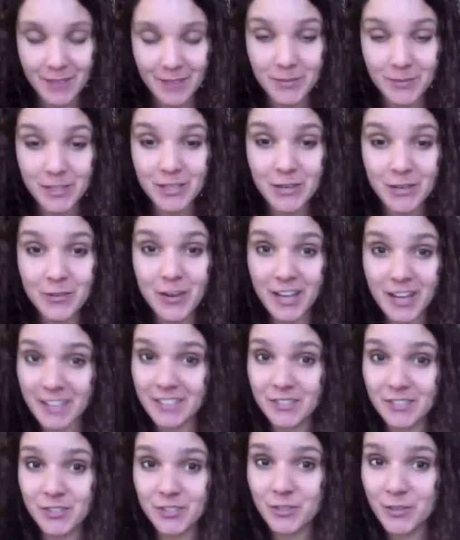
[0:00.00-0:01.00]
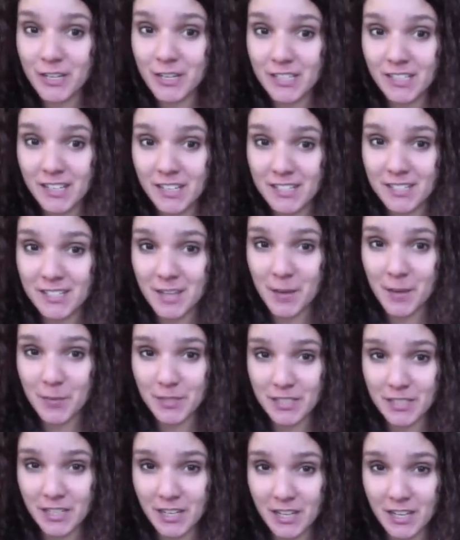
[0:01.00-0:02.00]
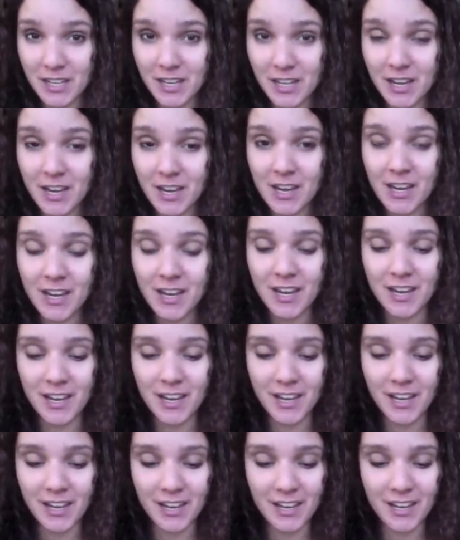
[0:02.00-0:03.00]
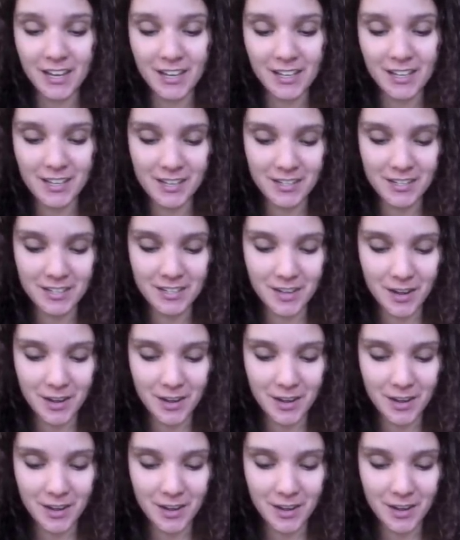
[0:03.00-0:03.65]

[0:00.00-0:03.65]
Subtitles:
going to go ahead and enjoy a nice cup of tea and